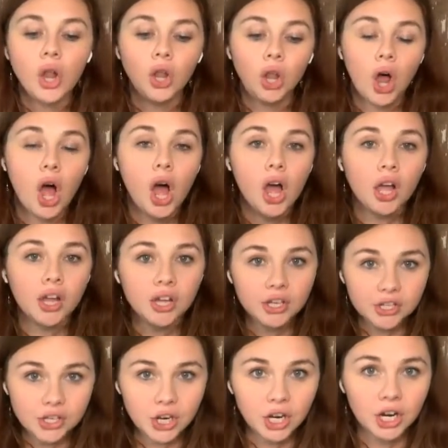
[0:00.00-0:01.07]

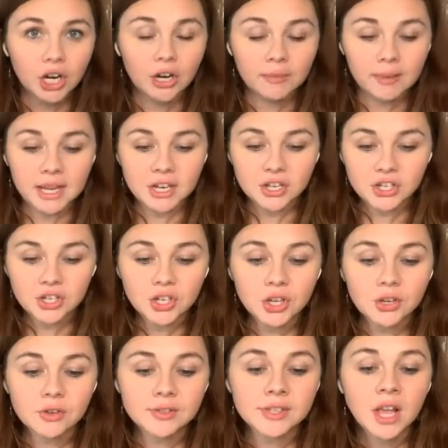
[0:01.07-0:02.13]
long-term
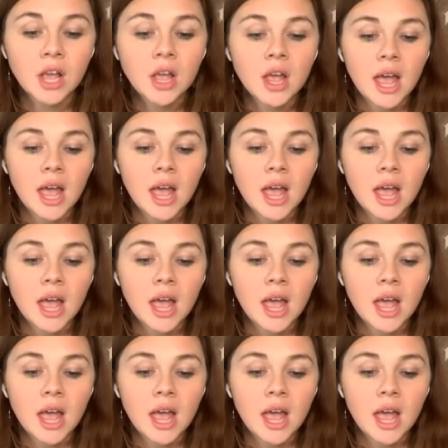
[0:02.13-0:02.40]
issues.